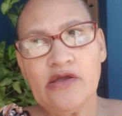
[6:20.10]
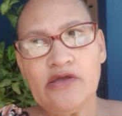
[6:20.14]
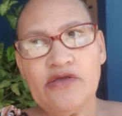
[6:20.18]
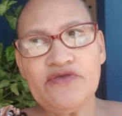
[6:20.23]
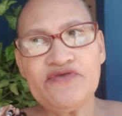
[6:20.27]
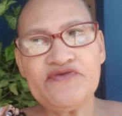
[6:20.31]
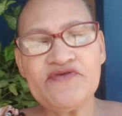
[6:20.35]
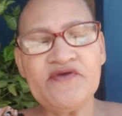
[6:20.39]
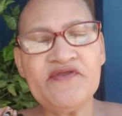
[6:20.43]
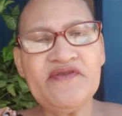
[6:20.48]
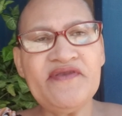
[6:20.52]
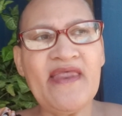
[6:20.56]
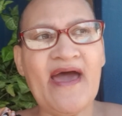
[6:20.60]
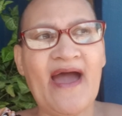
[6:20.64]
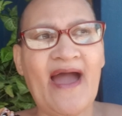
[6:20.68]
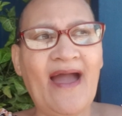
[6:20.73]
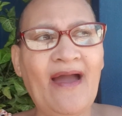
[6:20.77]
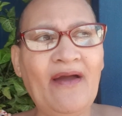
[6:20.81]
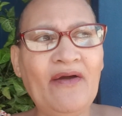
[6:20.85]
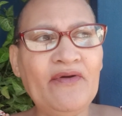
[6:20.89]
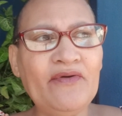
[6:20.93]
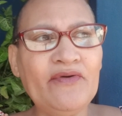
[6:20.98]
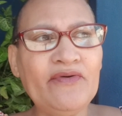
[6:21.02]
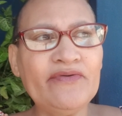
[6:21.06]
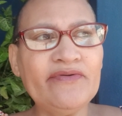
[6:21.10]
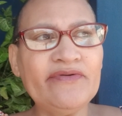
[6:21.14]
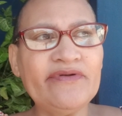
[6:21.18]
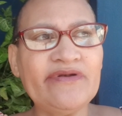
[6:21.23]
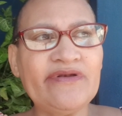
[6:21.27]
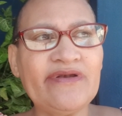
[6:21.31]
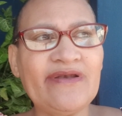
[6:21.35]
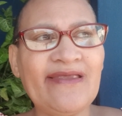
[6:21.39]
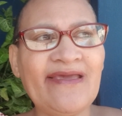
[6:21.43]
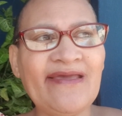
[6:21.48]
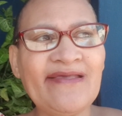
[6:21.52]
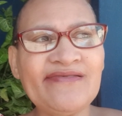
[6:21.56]
So now
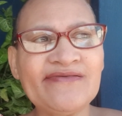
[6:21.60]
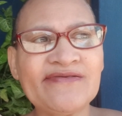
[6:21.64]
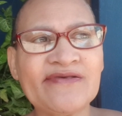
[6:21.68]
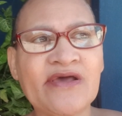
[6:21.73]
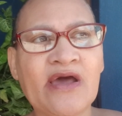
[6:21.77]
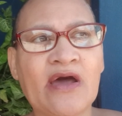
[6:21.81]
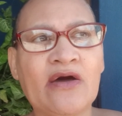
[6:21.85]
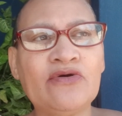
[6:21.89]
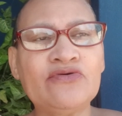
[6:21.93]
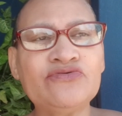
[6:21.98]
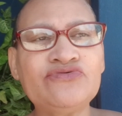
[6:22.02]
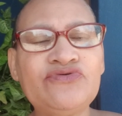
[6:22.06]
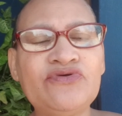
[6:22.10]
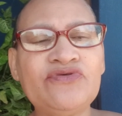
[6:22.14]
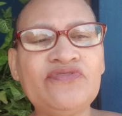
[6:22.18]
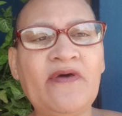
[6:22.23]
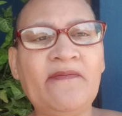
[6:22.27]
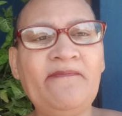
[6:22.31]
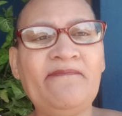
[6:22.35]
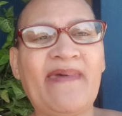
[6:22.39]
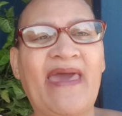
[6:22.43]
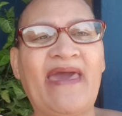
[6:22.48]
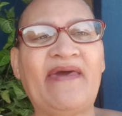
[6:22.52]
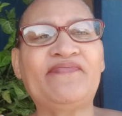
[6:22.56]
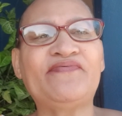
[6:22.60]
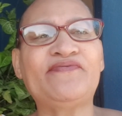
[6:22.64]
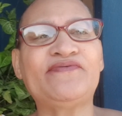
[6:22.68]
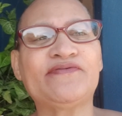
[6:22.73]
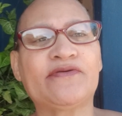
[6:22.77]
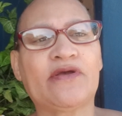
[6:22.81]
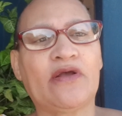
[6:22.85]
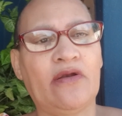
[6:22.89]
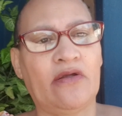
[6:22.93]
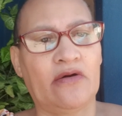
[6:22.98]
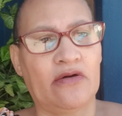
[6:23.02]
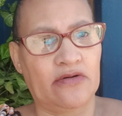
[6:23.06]
let's go to the maths
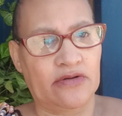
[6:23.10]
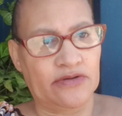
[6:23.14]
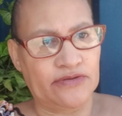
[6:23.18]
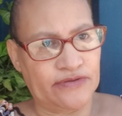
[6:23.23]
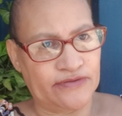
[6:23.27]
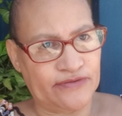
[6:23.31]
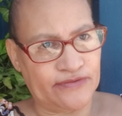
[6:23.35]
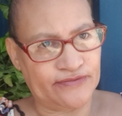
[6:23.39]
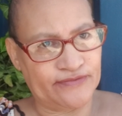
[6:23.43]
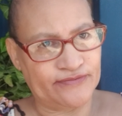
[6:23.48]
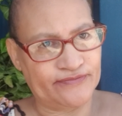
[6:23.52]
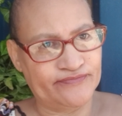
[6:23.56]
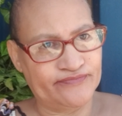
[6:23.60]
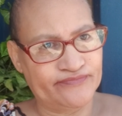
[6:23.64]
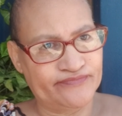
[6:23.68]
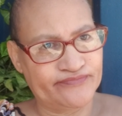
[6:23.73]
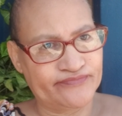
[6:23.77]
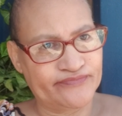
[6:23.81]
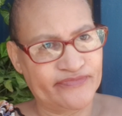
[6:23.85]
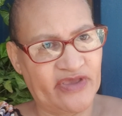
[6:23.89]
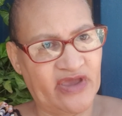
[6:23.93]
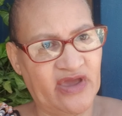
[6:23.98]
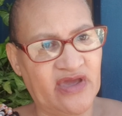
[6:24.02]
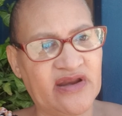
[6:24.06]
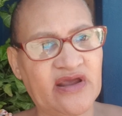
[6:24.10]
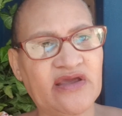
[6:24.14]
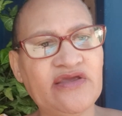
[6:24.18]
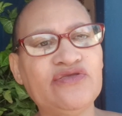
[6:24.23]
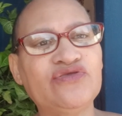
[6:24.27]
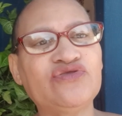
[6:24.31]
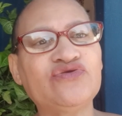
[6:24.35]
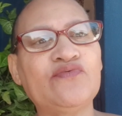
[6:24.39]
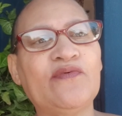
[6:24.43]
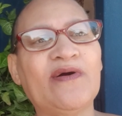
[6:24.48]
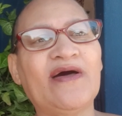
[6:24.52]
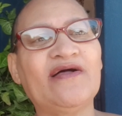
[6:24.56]
class,
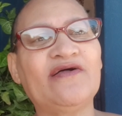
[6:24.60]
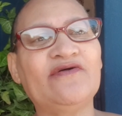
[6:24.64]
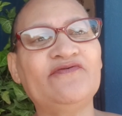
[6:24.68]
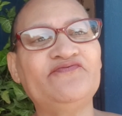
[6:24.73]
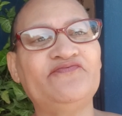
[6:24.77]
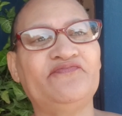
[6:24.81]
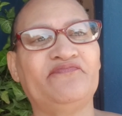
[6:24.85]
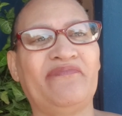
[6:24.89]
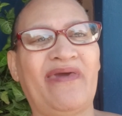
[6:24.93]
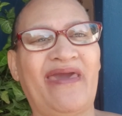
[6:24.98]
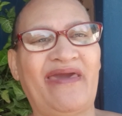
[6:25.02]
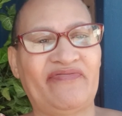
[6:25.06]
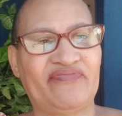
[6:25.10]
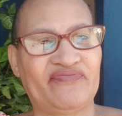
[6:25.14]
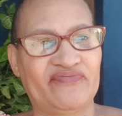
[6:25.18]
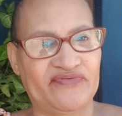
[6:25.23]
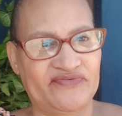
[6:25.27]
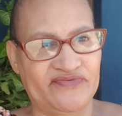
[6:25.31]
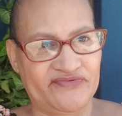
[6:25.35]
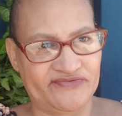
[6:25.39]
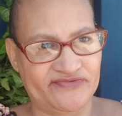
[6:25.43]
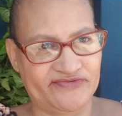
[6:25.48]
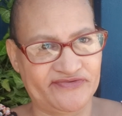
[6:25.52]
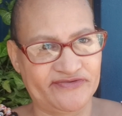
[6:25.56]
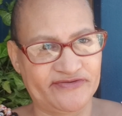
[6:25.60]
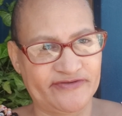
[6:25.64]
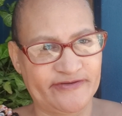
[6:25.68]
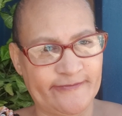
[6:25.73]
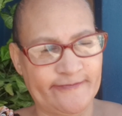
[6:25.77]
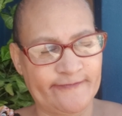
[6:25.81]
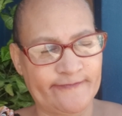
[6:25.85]
grade 12 maths.